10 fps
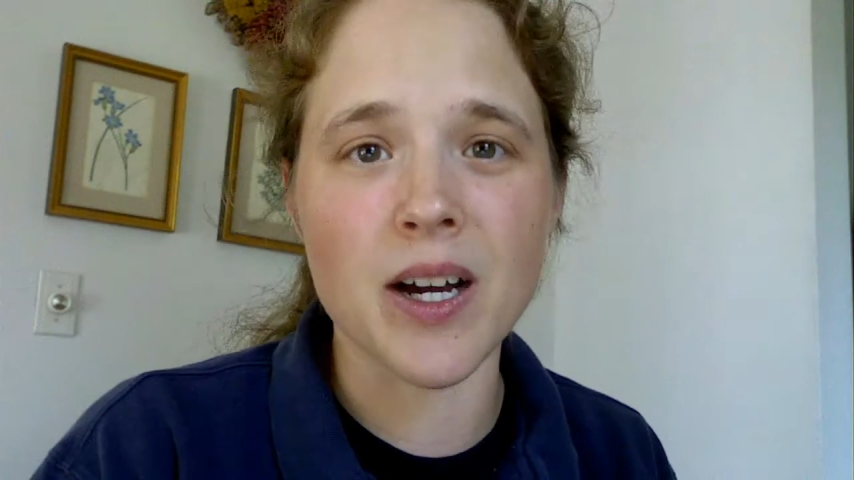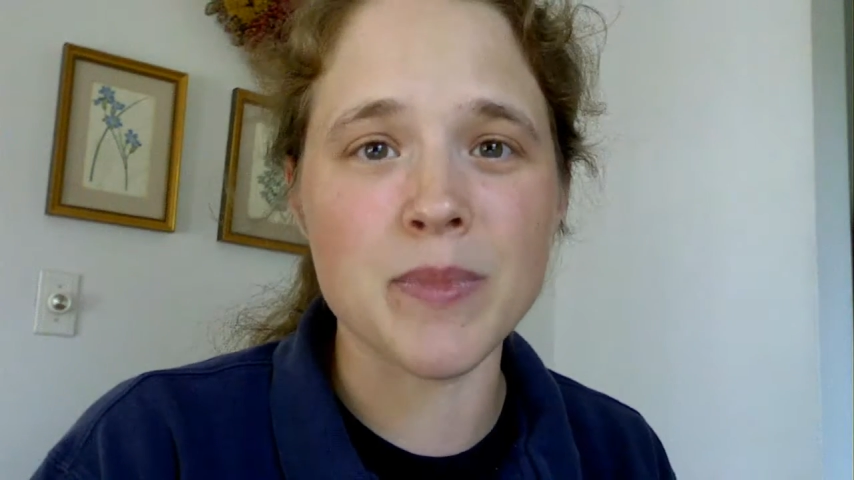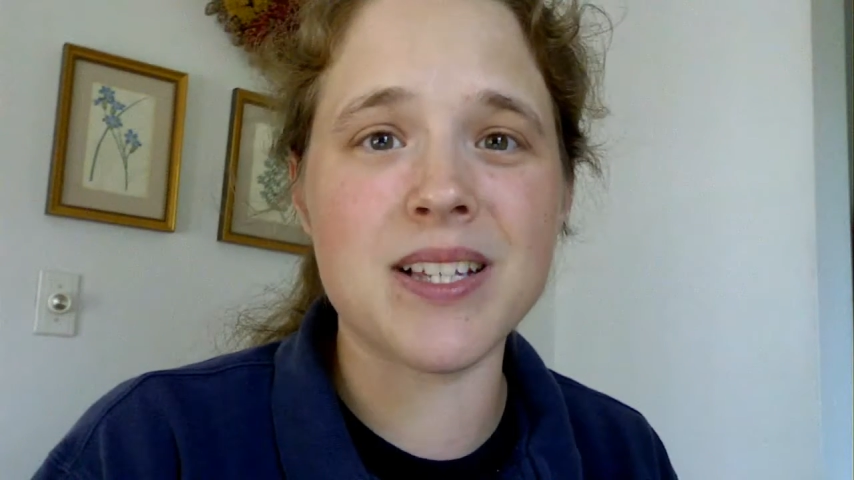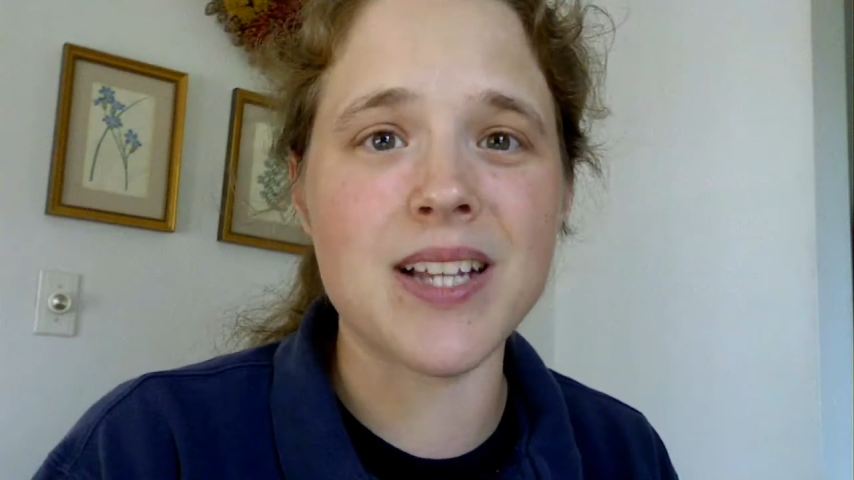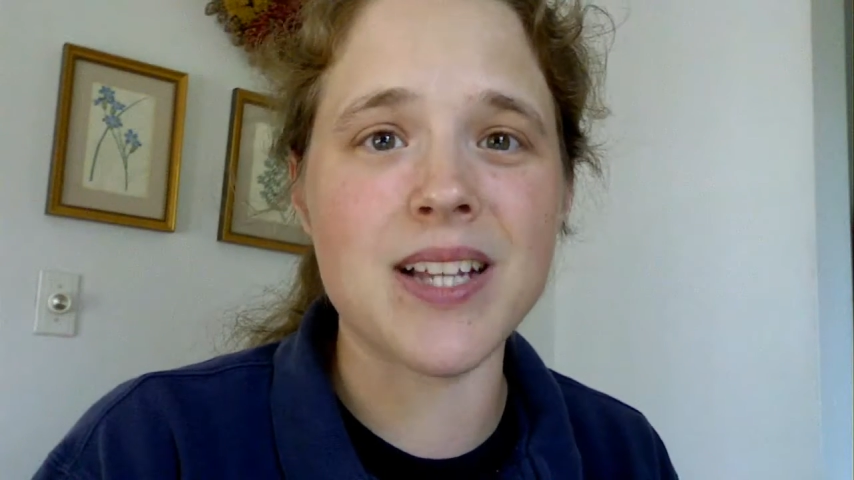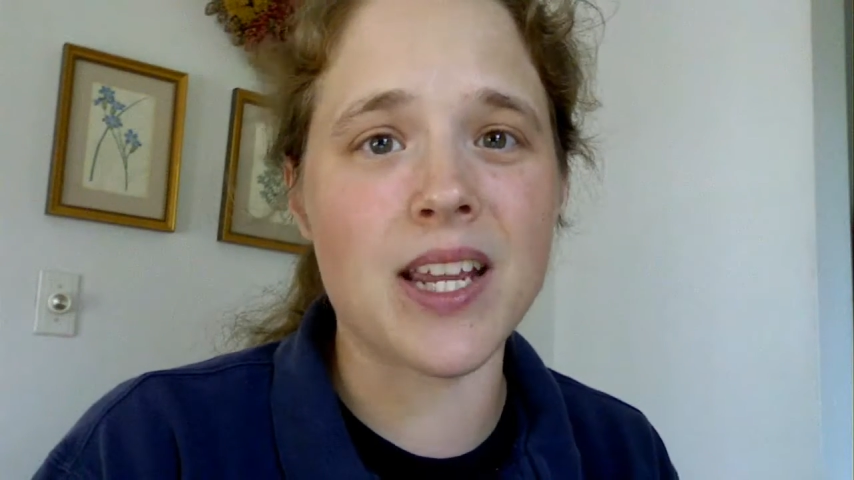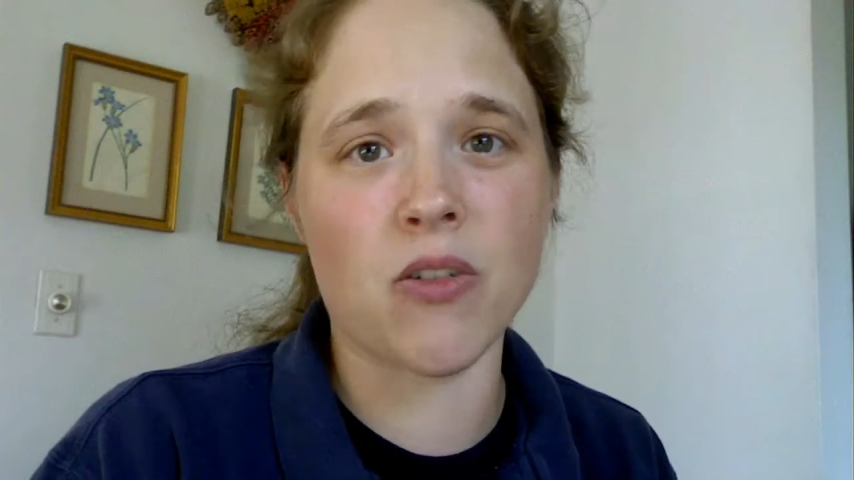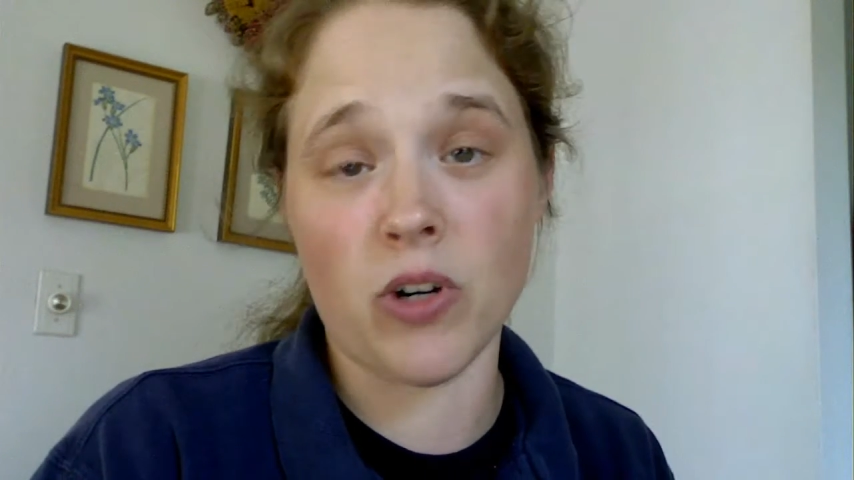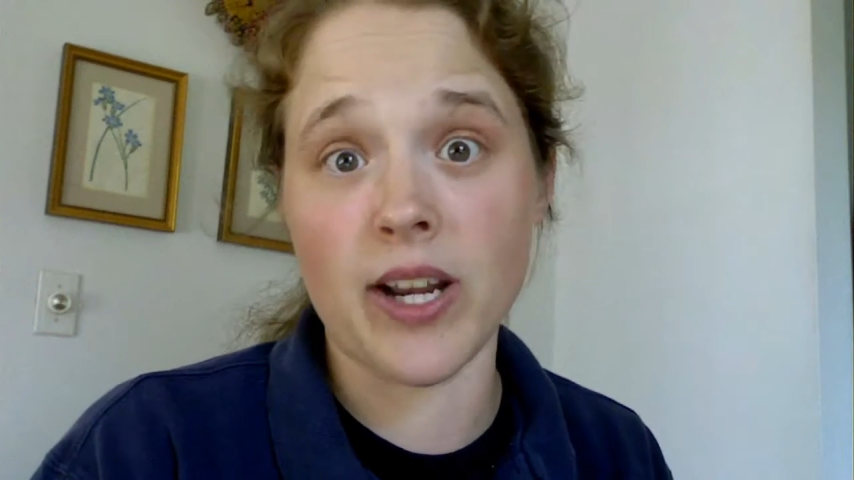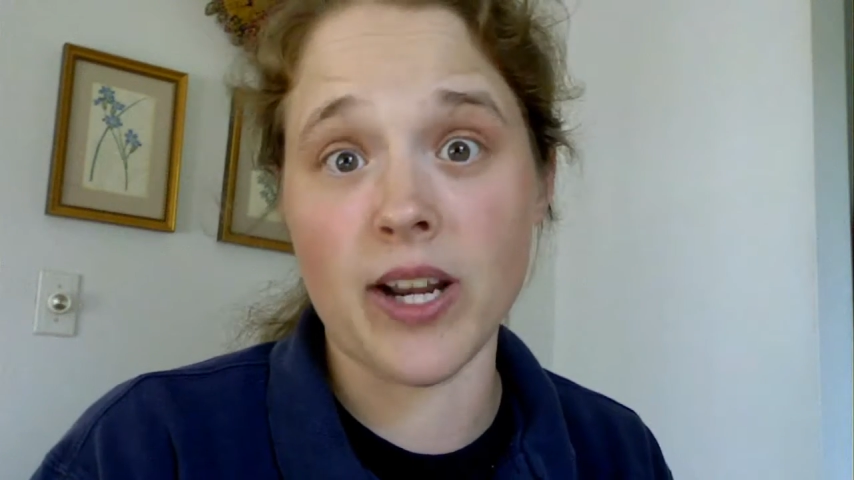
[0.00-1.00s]
a mistake
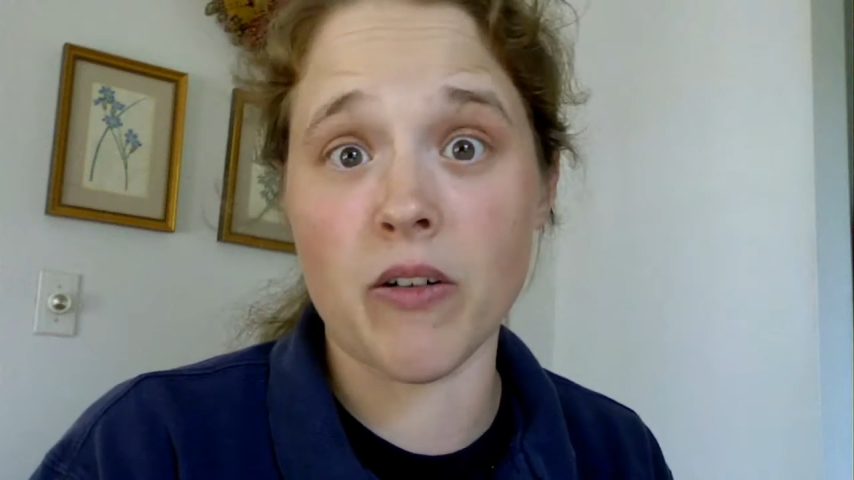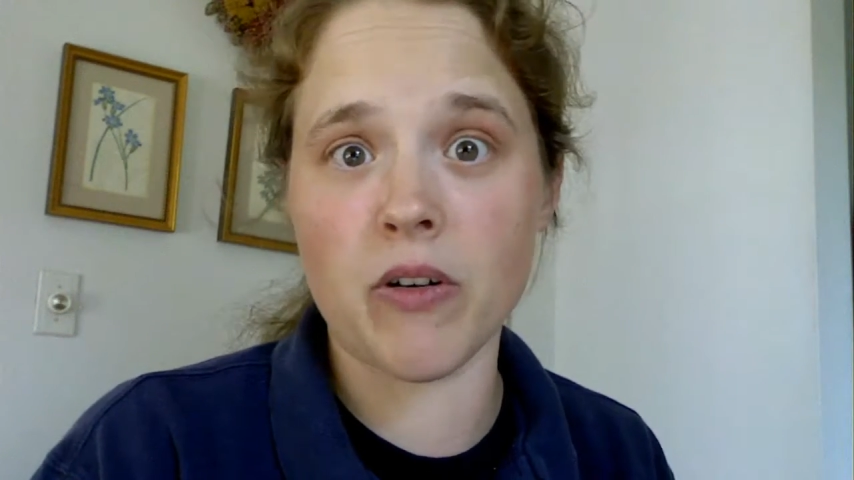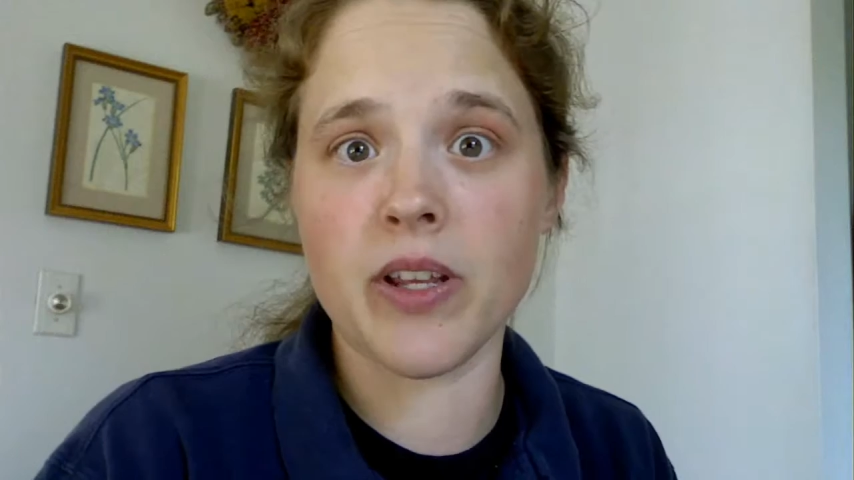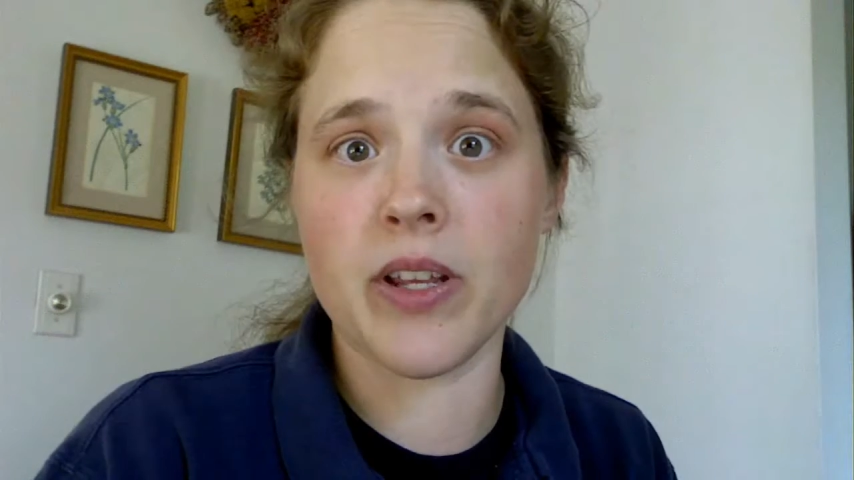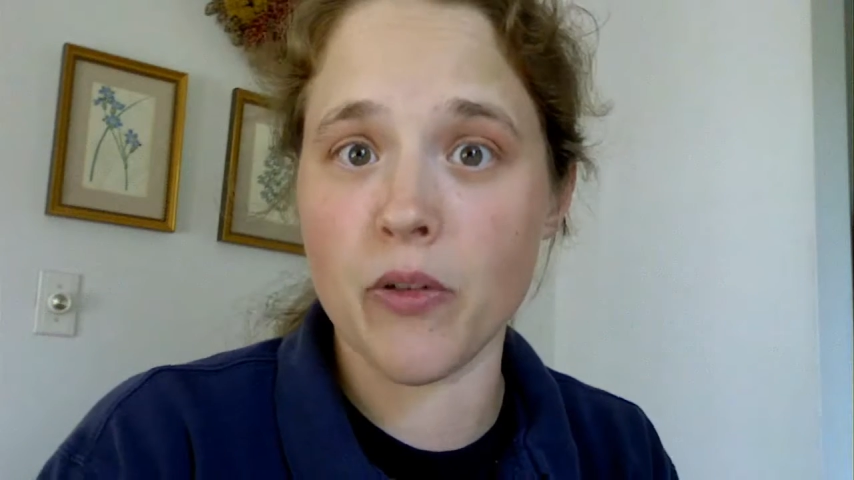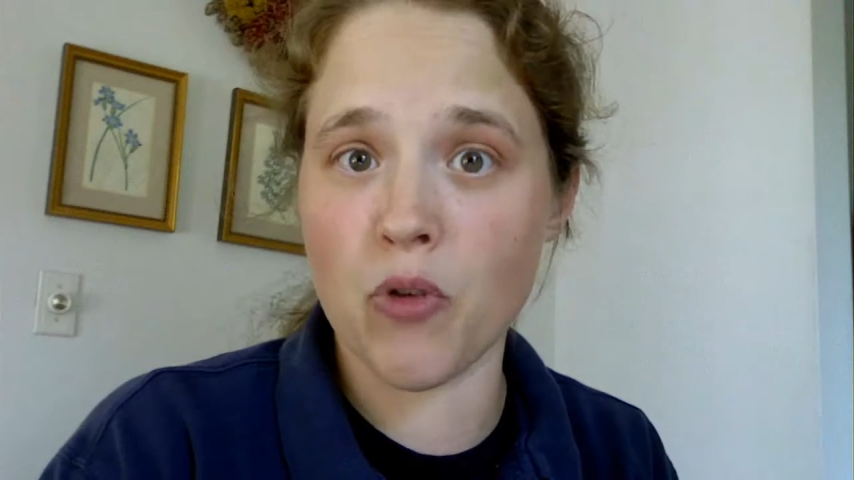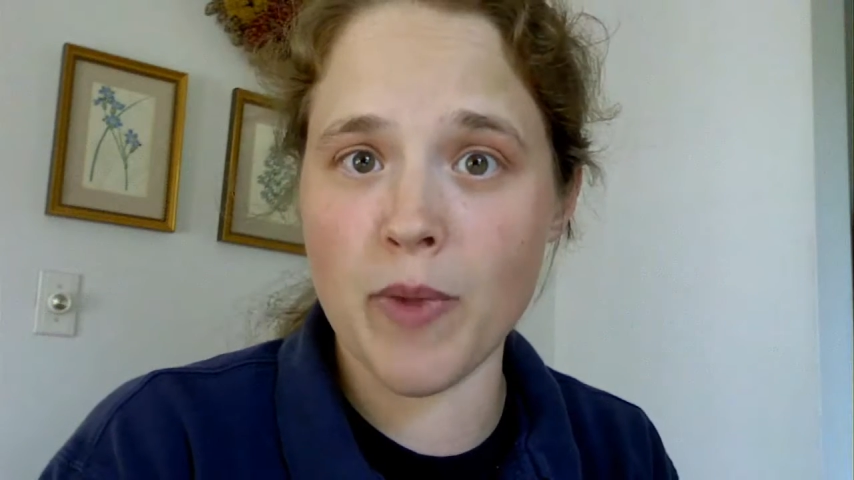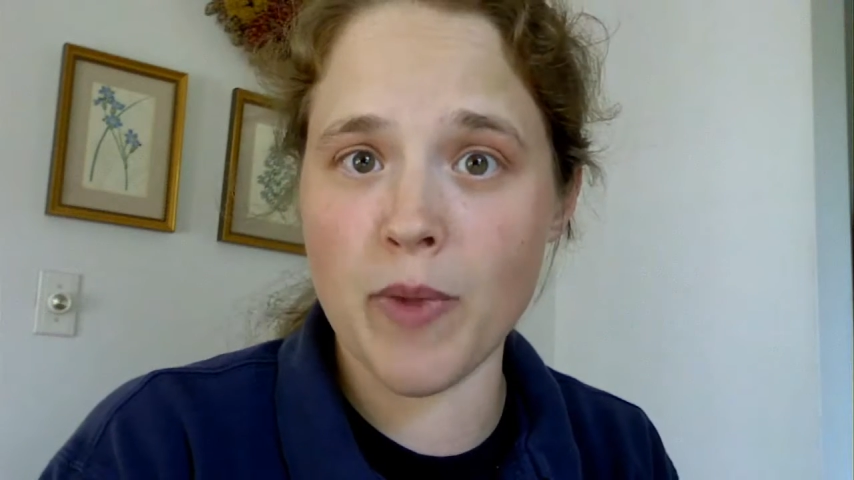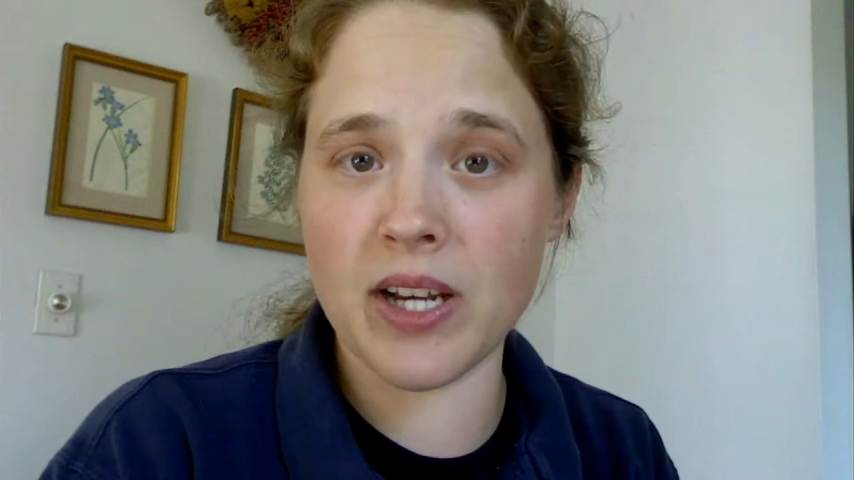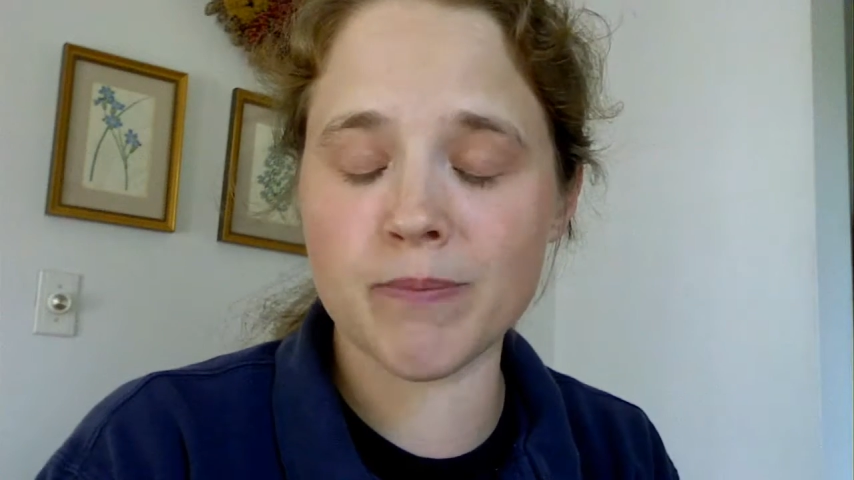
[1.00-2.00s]
or an error in the
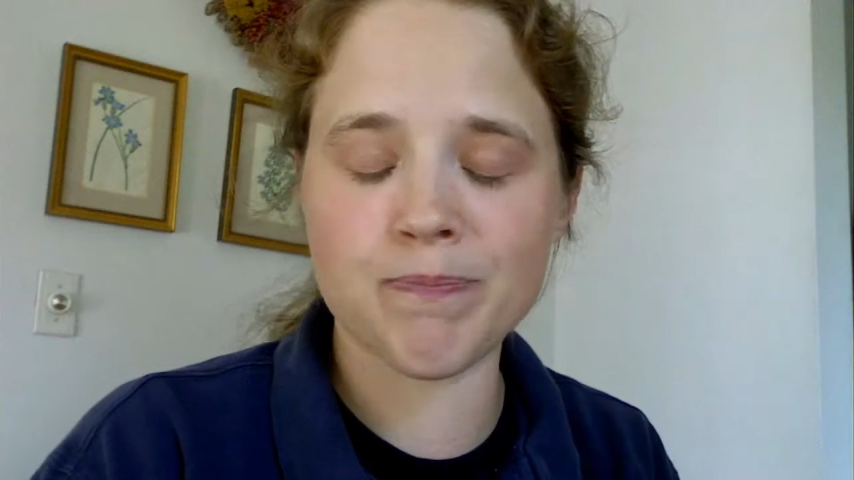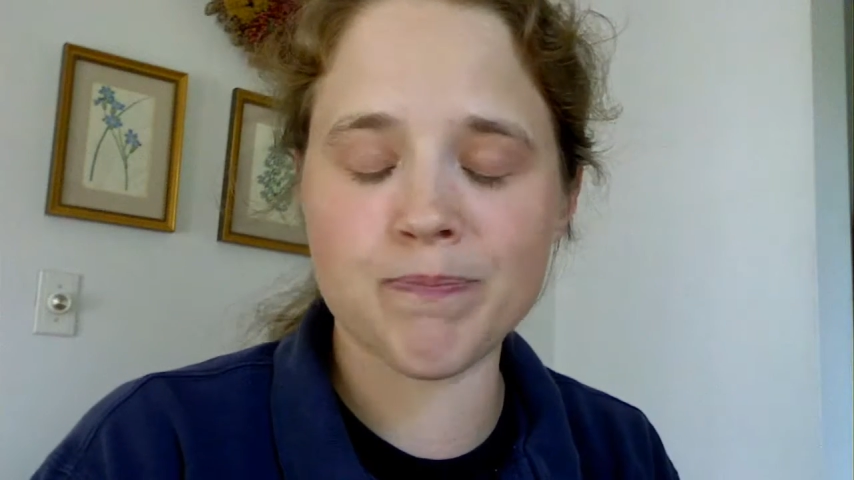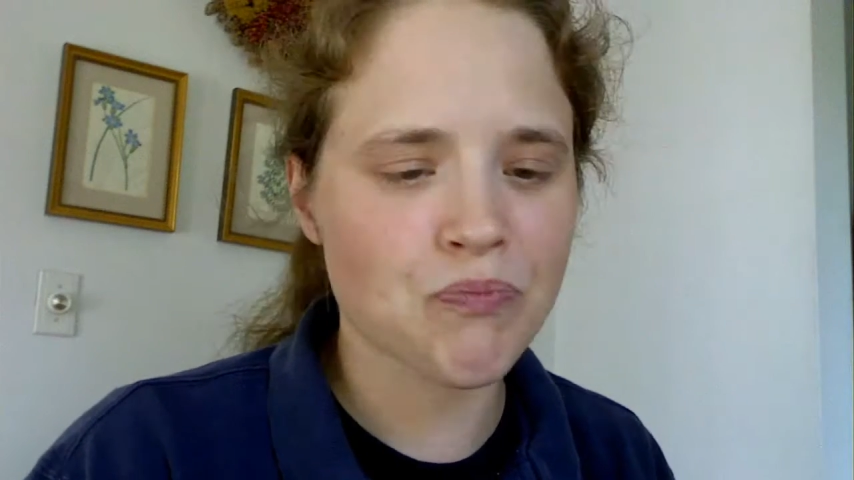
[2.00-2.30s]
formatting.